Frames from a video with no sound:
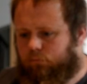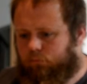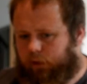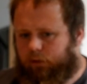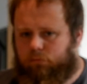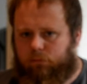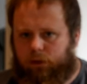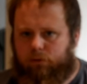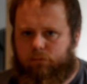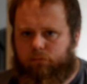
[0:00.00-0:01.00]
Yeah,
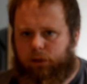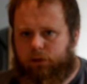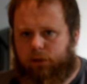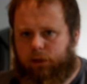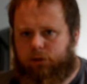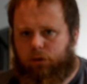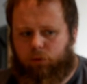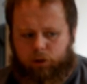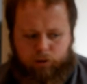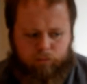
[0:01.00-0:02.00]
it tastes like
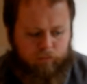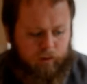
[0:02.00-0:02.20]
wine.